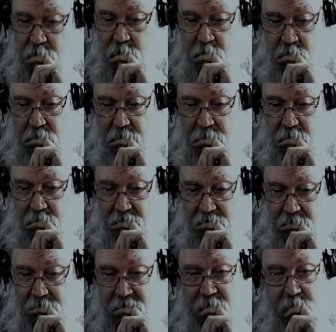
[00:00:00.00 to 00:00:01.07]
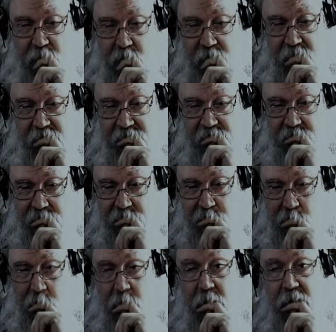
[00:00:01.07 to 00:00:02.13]
good with grammar, but I'm not perfect.
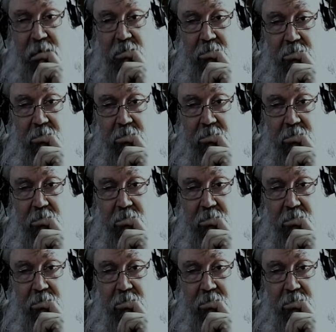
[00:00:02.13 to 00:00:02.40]
So